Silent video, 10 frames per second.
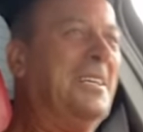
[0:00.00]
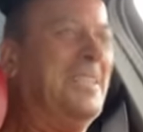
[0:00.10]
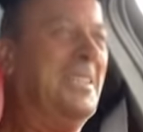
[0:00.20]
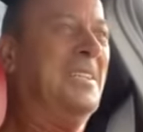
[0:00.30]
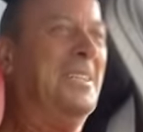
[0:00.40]

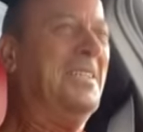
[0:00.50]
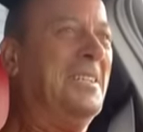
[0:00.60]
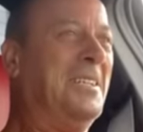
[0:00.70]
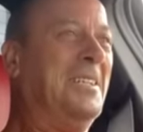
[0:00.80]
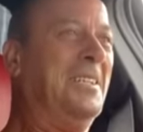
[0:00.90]
Alright,
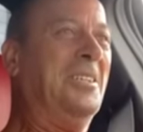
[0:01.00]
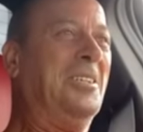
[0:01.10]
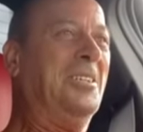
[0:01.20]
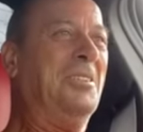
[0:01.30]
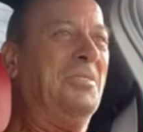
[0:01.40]
I'll drive
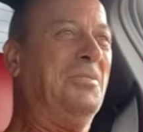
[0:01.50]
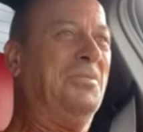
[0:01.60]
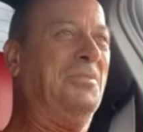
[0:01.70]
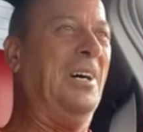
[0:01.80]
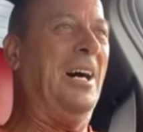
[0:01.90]
properly now.
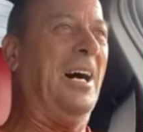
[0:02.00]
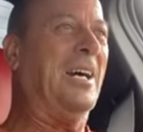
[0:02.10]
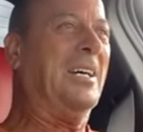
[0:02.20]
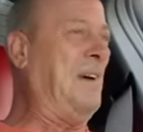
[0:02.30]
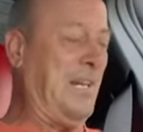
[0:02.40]
Fuck.
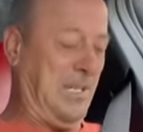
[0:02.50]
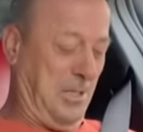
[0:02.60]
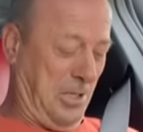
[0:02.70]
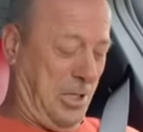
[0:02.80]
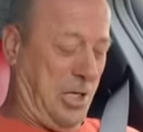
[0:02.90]
I can
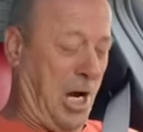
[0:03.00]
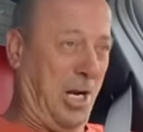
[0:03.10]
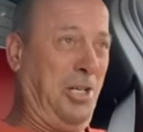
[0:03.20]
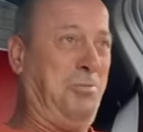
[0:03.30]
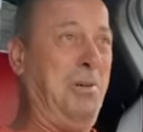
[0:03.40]
go
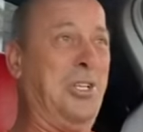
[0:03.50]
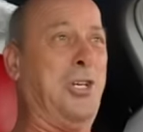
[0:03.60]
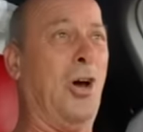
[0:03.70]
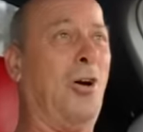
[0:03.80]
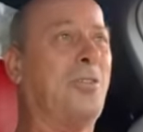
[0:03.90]
straight through
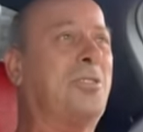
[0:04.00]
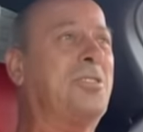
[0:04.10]
jocks.